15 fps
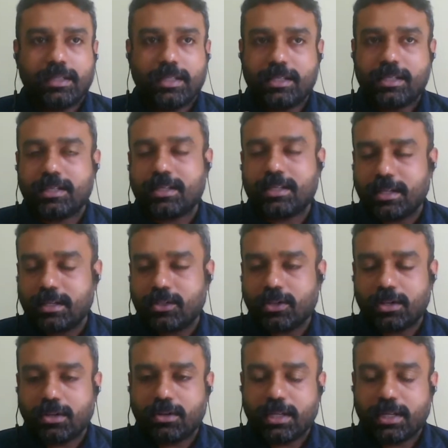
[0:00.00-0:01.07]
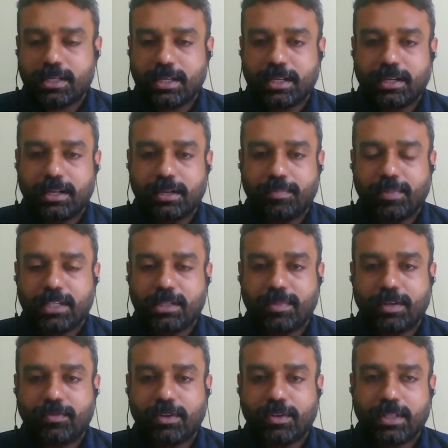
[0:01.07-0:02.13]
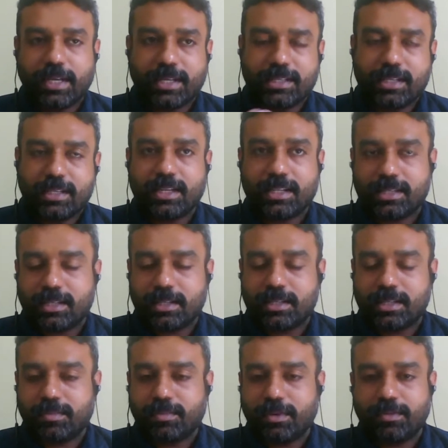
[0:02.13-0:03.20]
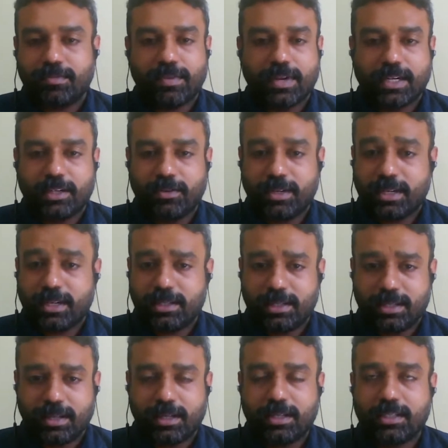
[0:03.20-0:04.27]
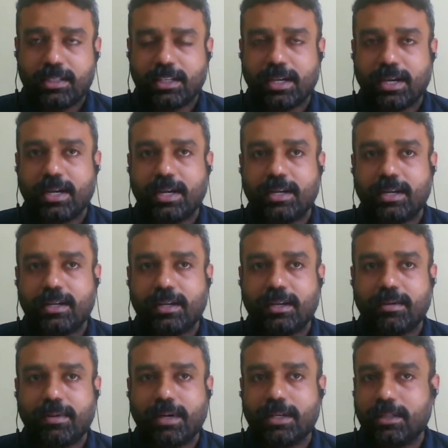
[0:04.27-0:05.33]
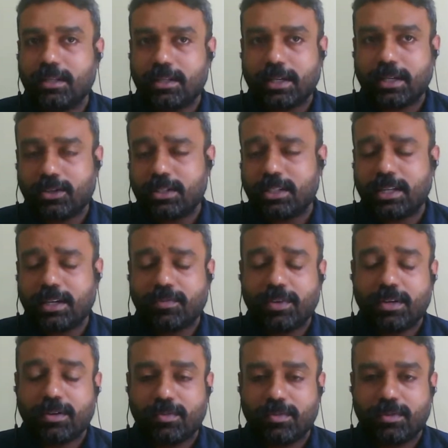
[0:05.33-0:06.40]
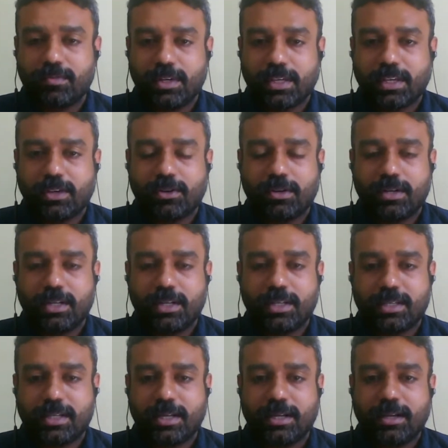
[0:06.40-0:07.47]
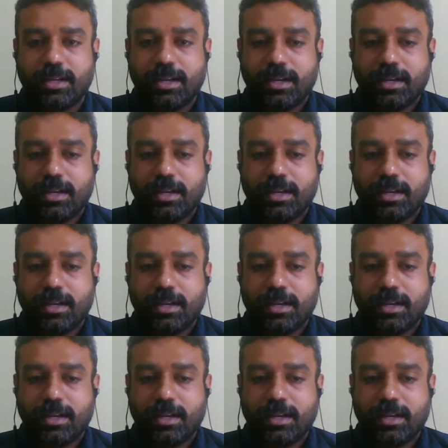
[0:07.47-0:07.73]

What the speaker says: This is sort out as a replacement for the existing system of activated sludge, and another technology that we are working on is an